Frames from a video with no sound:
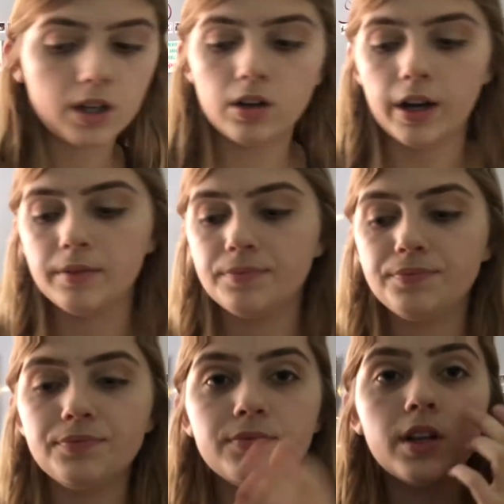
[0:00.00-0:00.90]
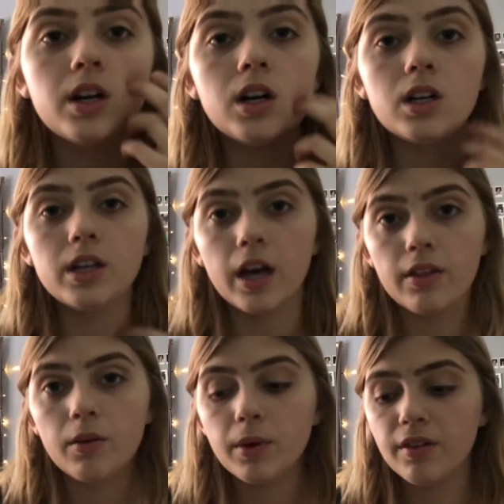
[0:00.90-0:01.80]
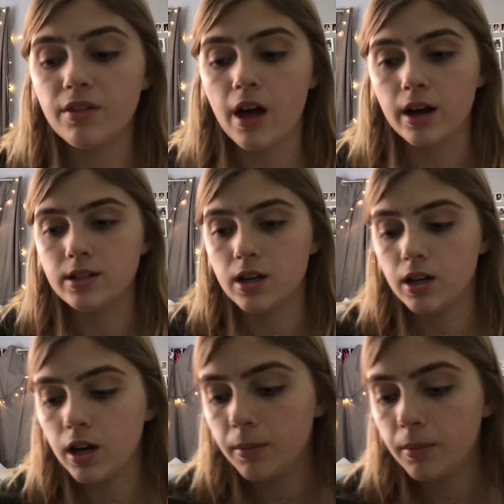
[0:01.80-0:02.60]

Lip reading: Okay, now that we have that done,